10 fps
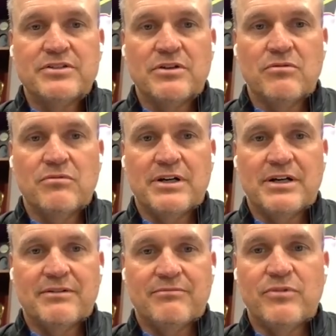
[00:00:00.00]

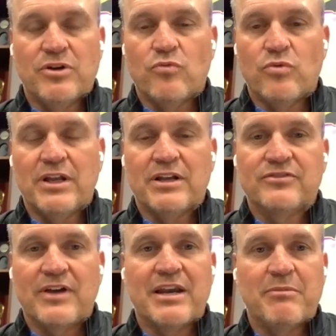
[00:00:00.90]
So, really
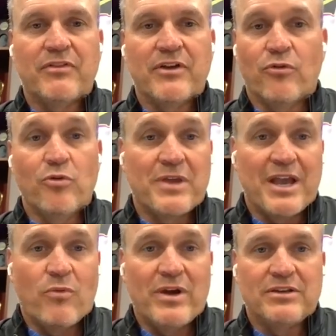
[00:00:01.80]
excited about that group.
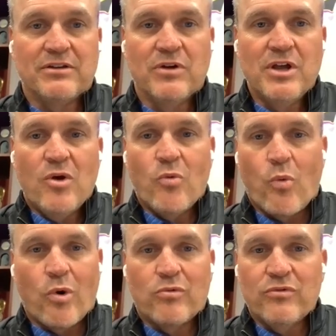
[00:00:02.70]
Can't wait to
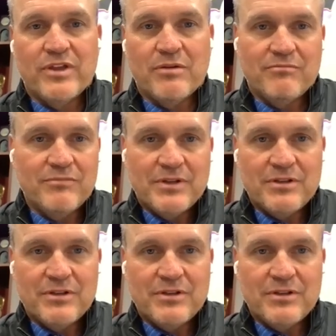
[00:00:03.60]
work with them,